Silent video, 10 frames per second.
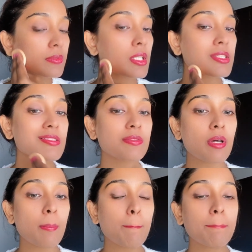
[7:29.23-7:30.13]
It's
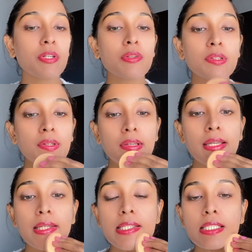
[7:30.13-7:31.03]
a
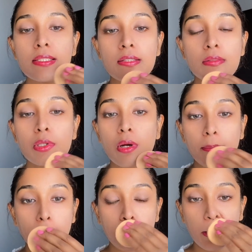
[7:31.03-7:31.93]
great
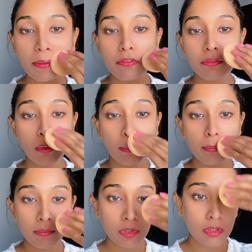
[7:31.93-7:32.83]
compact powder
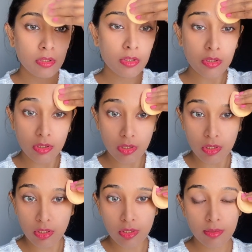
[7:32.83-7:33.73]
from
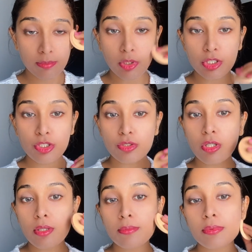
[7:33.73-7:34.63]
Body
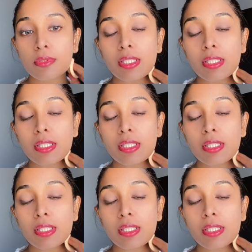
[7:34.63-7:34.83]
Shop.